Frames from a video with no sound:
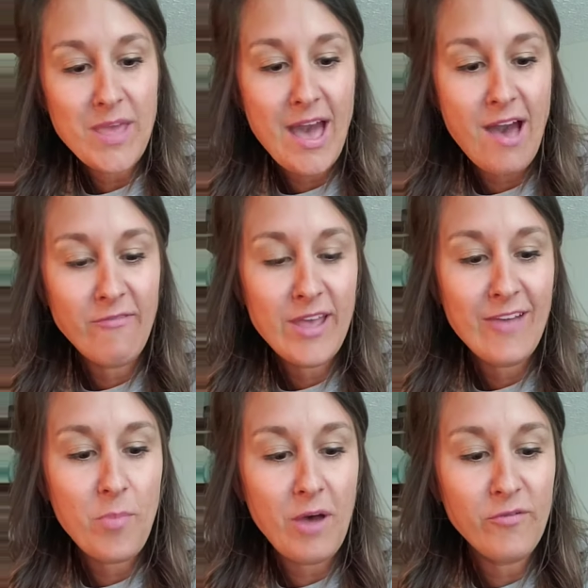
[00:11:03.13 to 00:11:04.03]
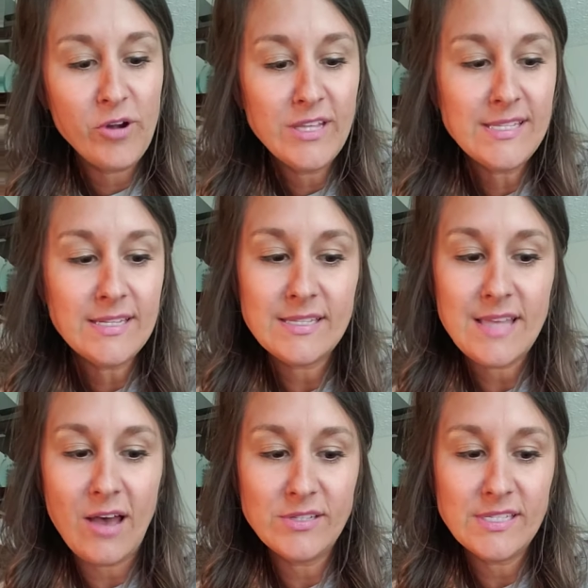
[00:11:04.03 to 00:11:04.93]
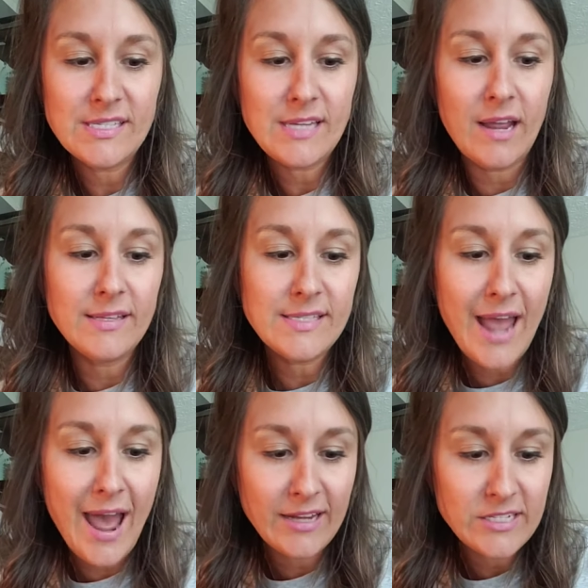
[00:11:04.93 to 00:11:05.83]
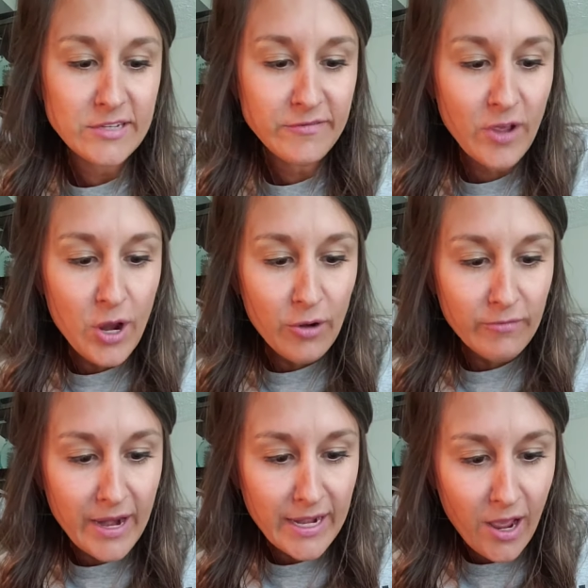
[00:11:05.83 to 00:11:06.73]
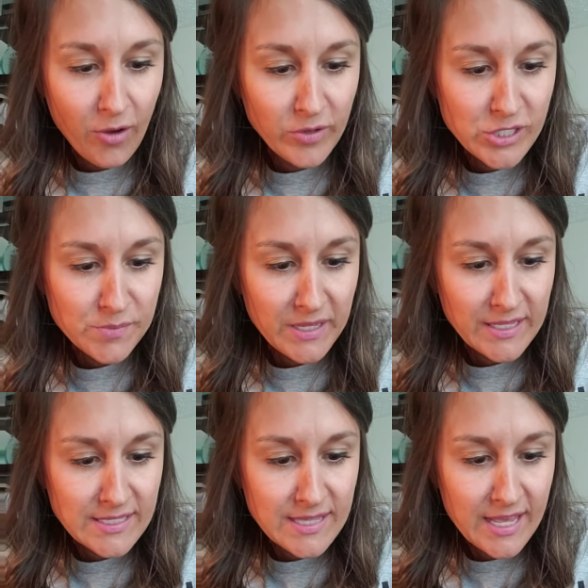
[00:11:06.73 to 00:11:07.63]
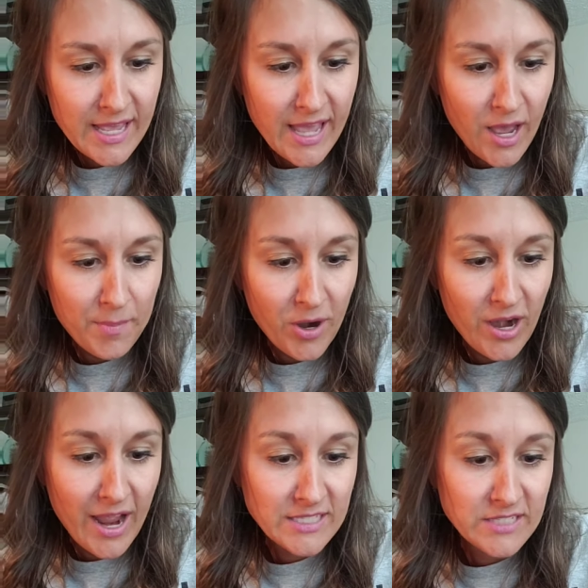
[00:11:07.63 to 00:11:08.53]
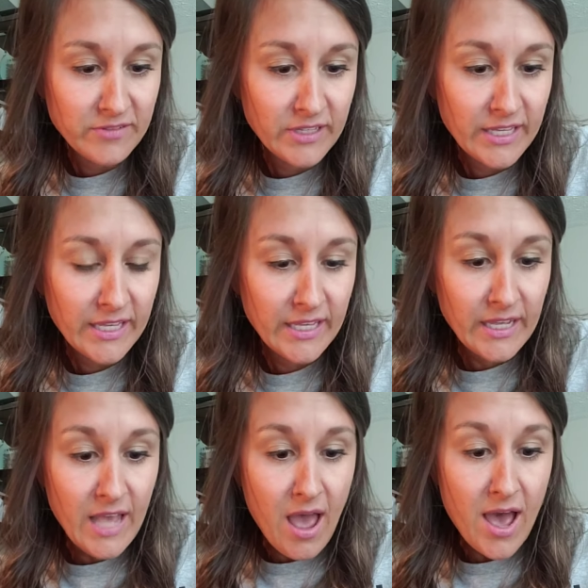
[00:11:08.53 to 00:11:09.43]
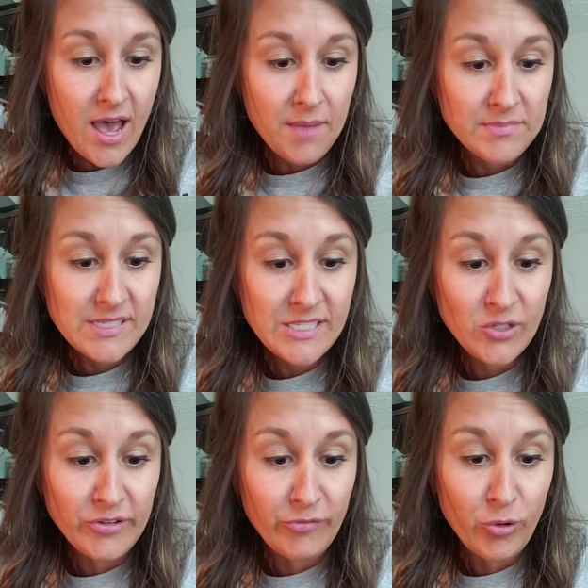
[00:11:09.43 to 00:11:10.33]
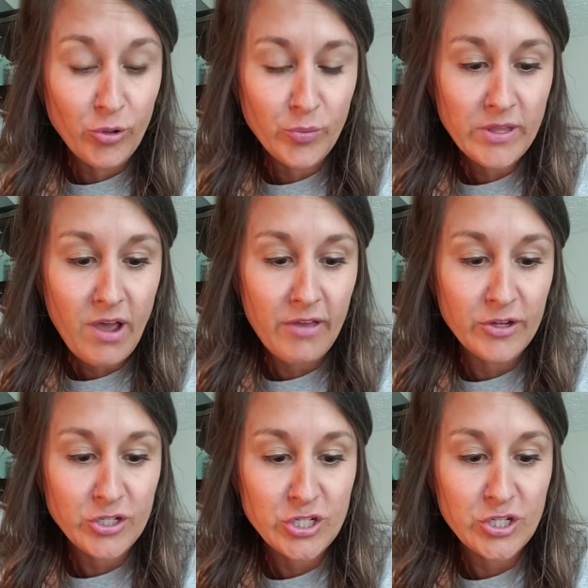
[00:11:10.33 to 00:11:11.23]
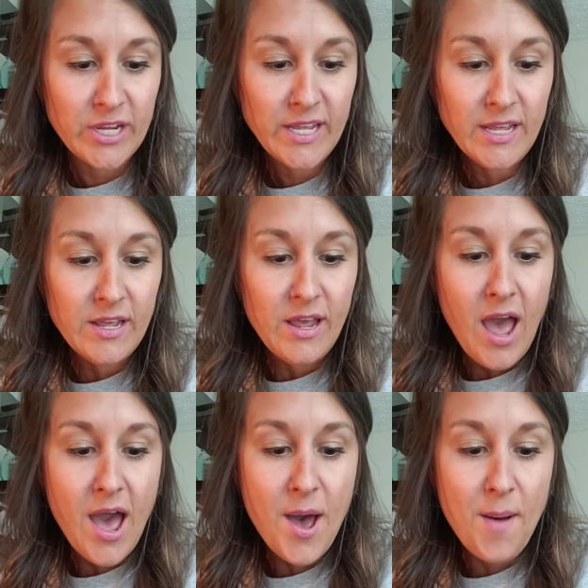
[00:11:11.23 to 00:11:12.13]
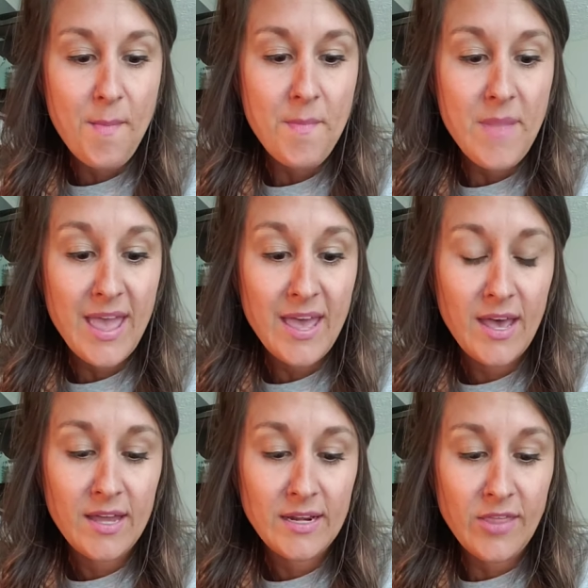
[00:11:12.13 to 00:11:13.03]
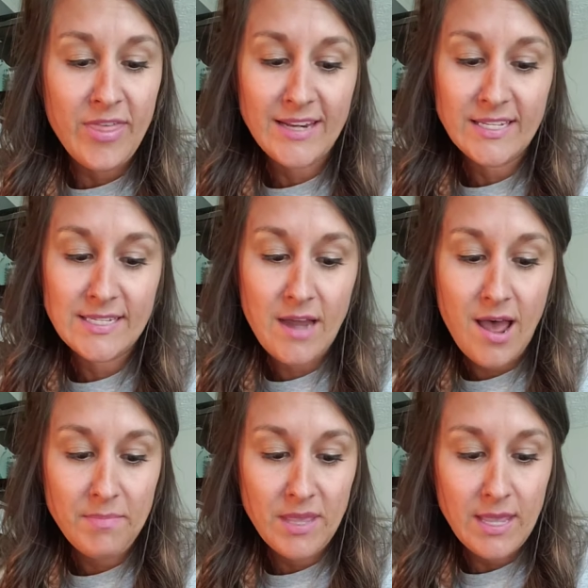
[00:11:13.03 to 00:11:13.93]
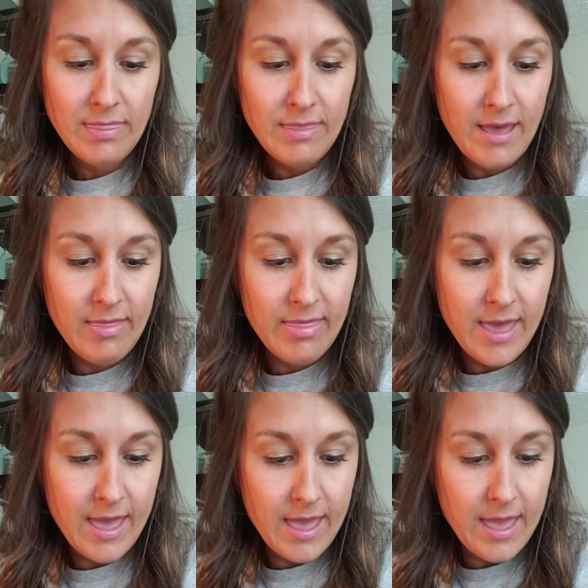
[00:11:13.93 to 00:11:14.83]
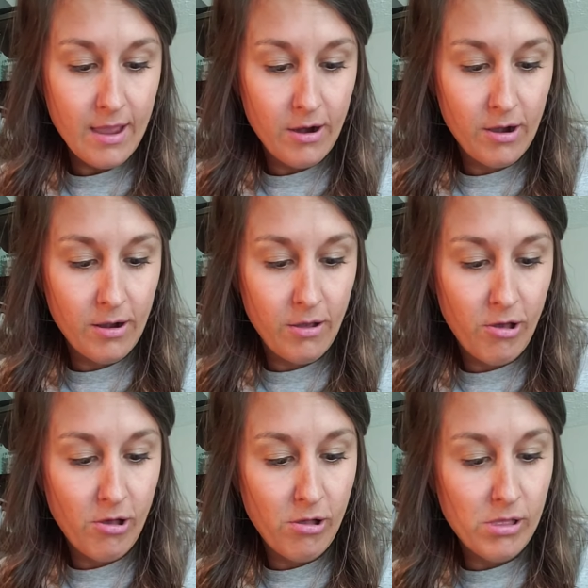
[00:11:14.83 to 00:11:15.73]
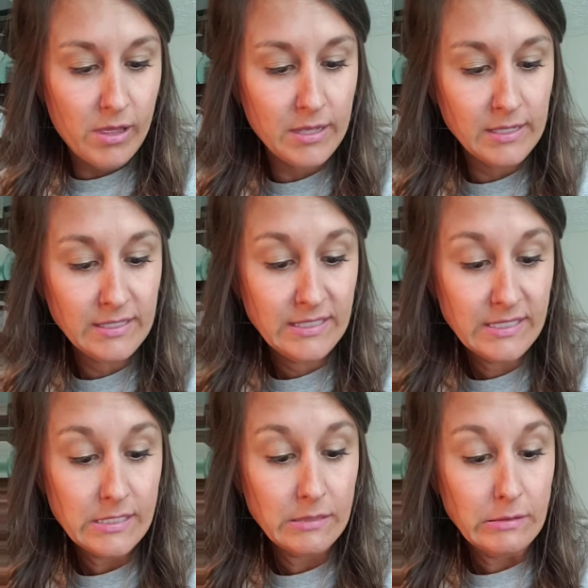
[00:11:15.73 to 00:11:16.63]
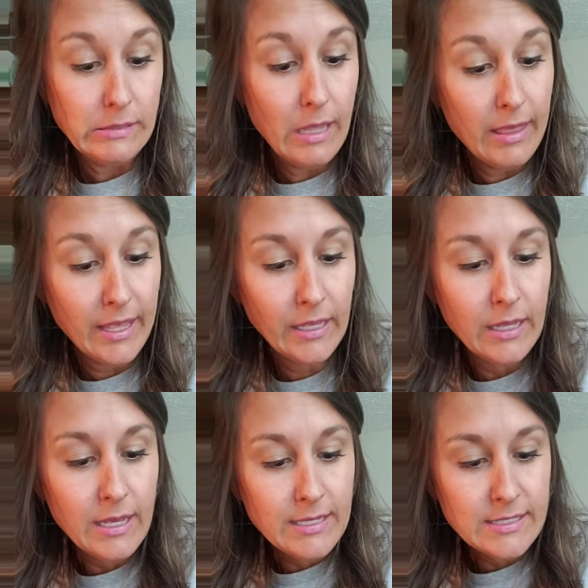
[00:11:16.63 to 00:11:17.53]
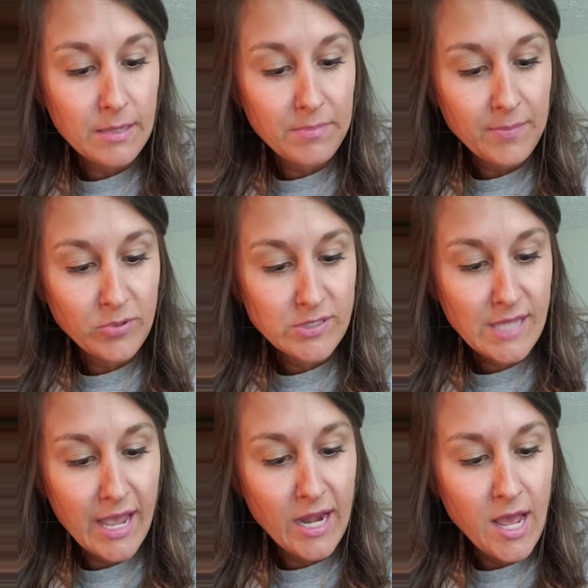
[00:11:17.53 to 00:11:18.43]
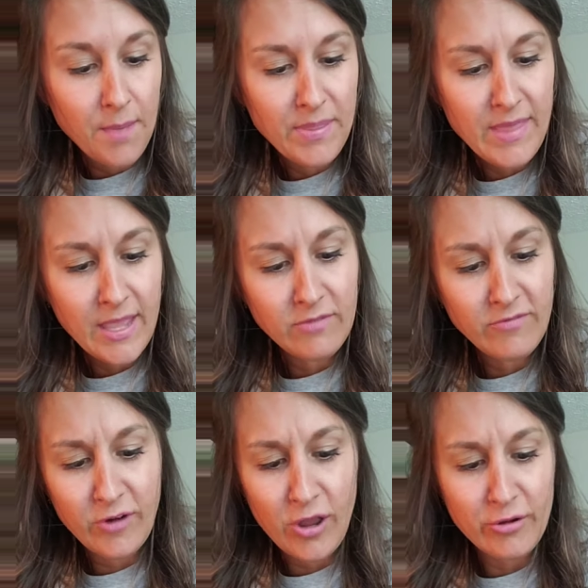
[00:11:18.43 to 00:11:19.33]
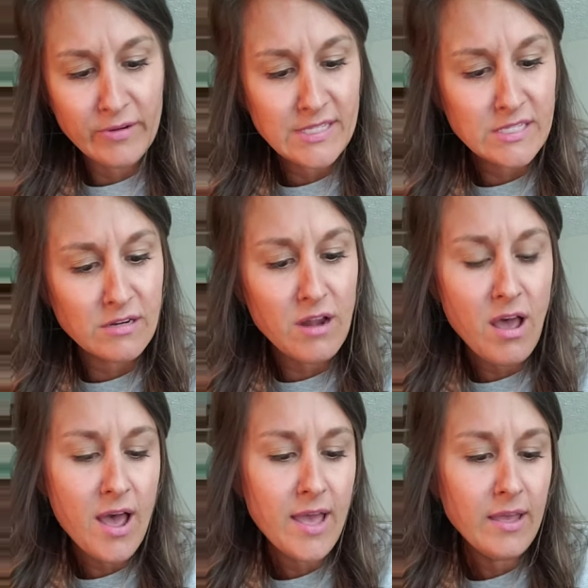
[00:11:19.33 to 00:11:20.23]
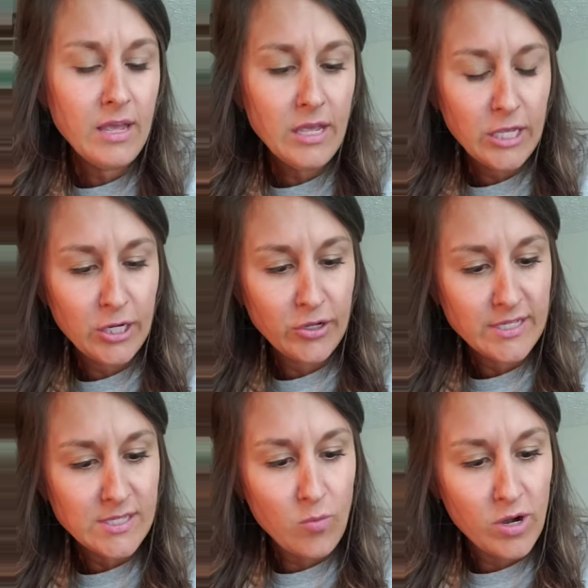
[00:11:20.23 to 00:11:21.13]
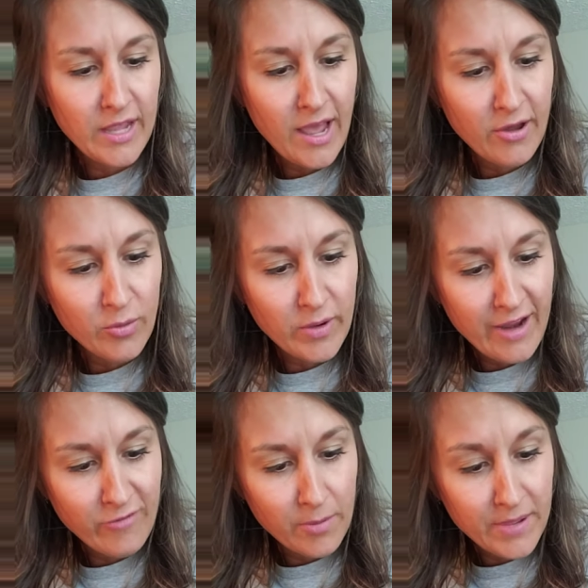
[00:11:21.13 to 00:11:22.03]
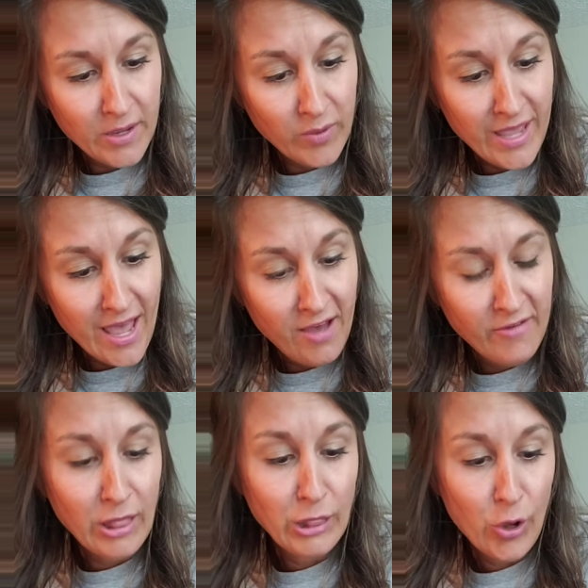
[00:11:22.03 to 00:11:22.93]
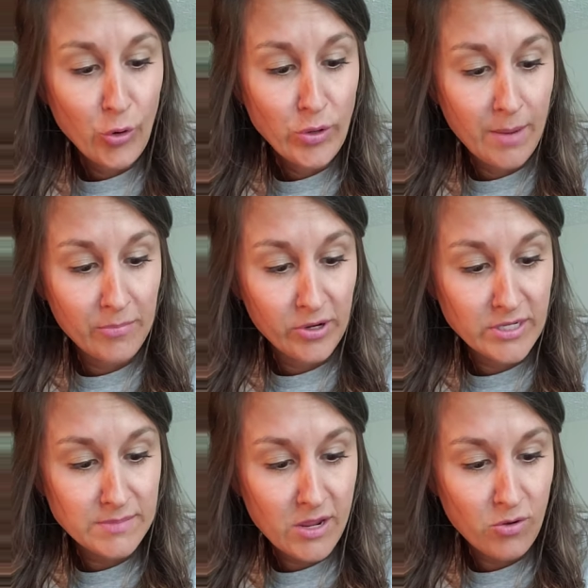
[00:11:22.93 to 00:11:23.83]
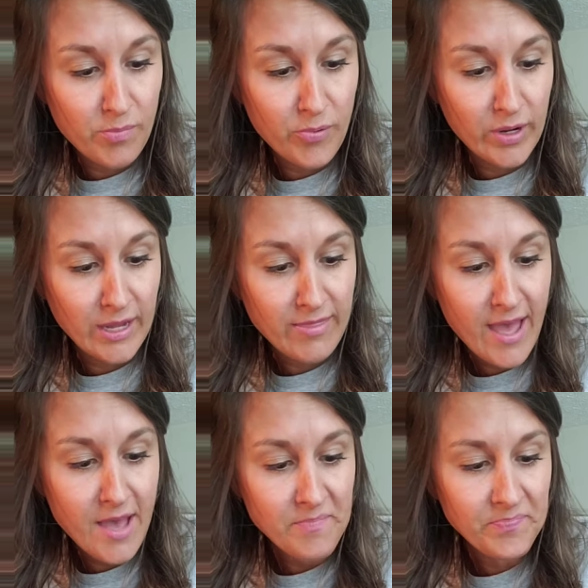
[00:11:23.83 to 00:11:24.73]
have about 46,000 stylists active right now, which means they are actively still enrolled with Color Street. And that does not mean that they are all still selling. Some people sign up and they, for other reasons, are not. You know, it doesn't work out or whatever. But we have a low number is my whole point in that.